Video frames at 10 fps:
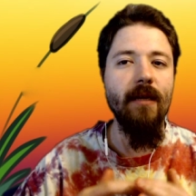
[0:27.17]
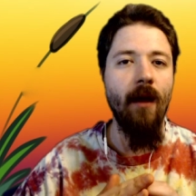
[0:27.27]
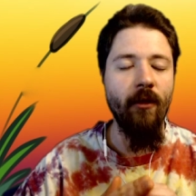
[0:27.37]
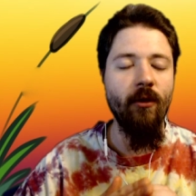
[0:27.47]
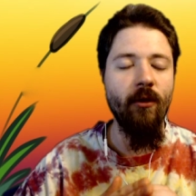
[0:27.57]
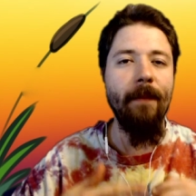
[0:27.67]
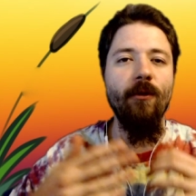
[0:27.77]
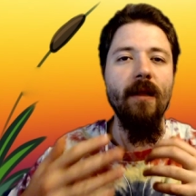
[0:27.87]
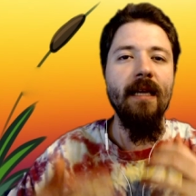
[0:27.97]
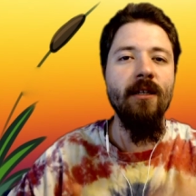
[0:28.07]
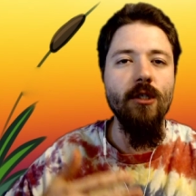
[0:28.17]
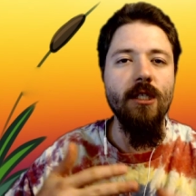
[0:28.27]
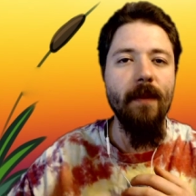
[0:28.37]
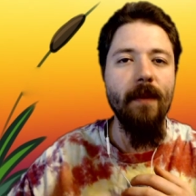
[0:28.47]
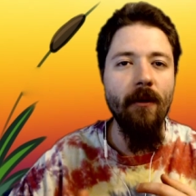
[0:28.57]
other people into
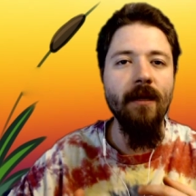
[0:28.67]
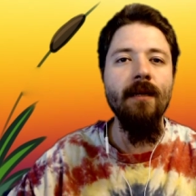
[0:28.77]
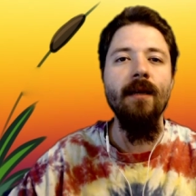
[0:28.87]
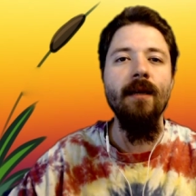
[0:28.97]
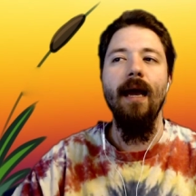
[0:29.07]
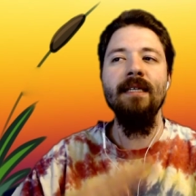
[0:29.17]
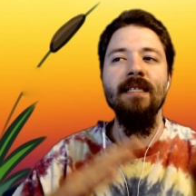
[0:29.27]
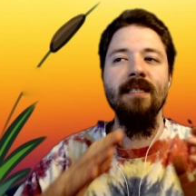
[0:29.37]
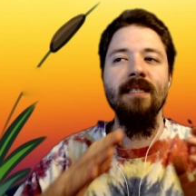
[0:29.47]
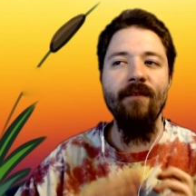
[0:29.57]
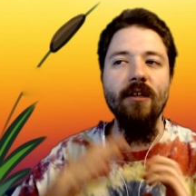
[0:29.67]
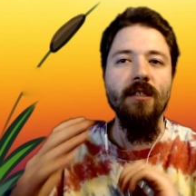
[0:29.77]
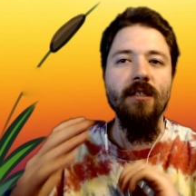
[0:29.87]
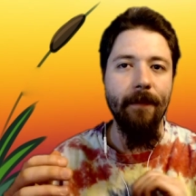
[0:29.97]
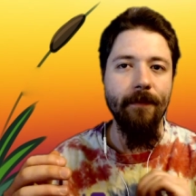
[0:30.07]
speedrunning and just kind of little
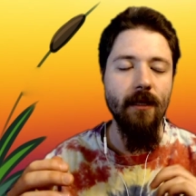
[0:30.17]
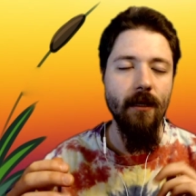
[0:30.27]
steps.